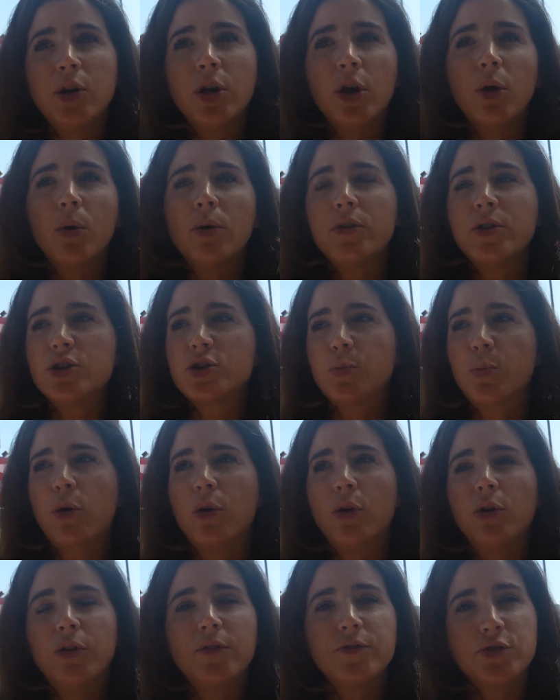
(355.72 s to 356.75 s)
in this
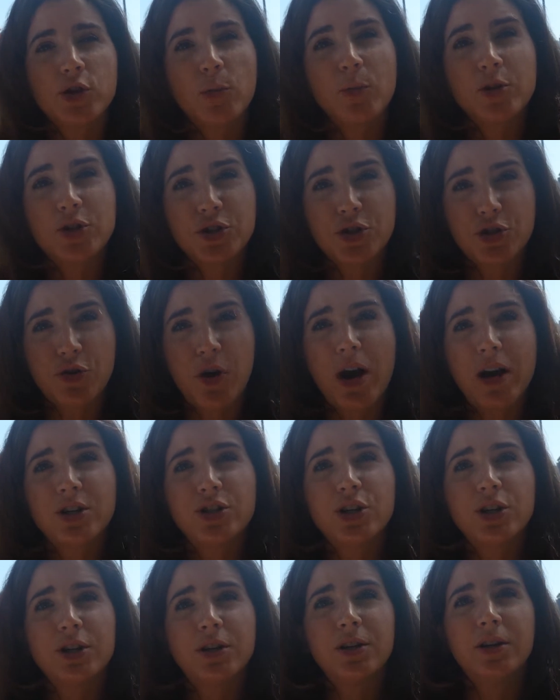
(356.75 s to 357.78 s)
world of so much
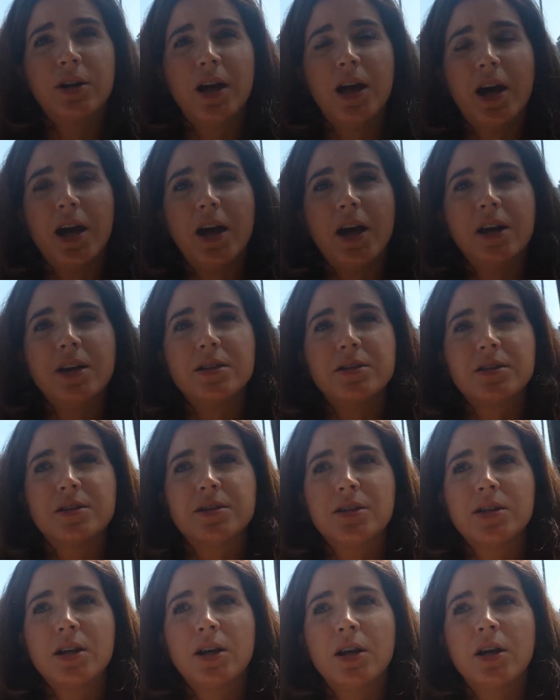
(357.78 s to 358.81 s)
distraction and
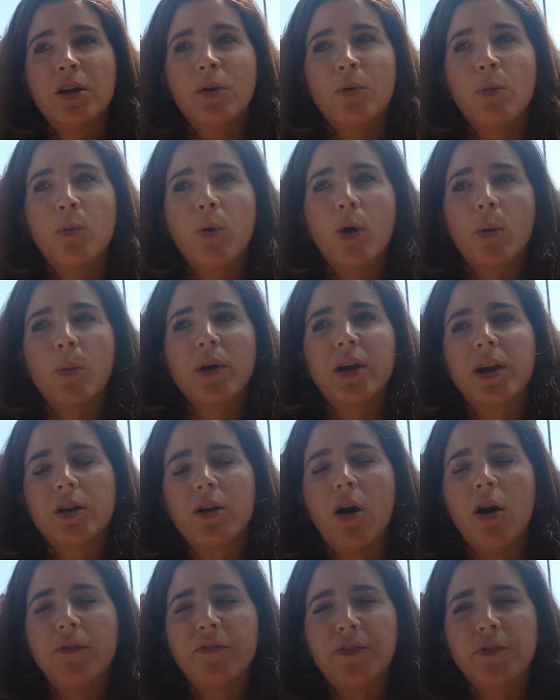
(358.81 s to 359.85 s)
where we
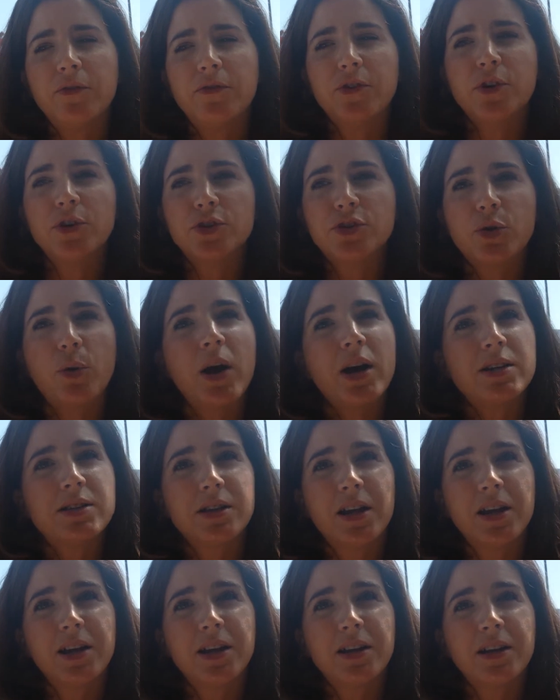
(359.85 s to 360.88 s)
can often feel so
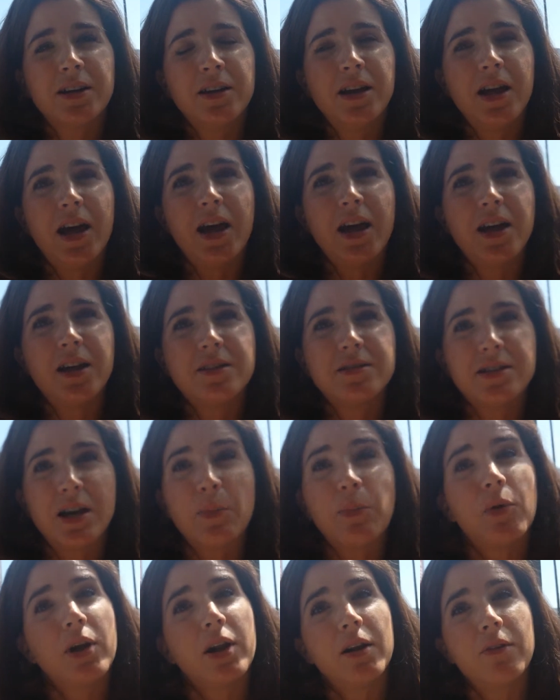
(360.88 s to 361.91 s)
isolated and
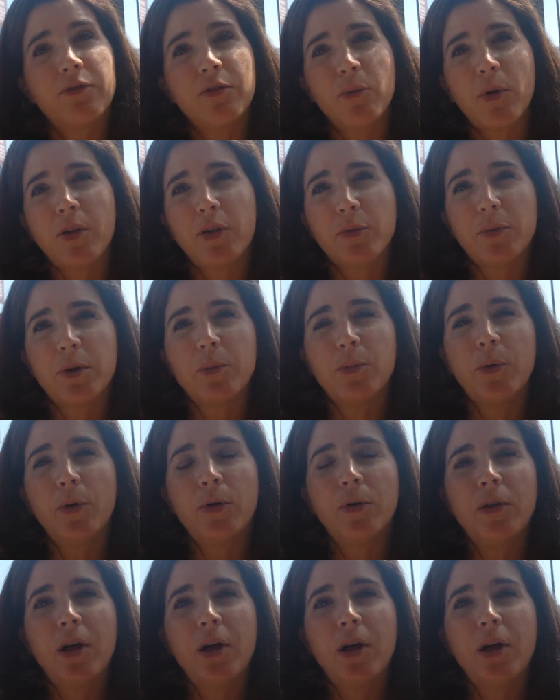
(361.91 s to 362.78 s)
separated from other people,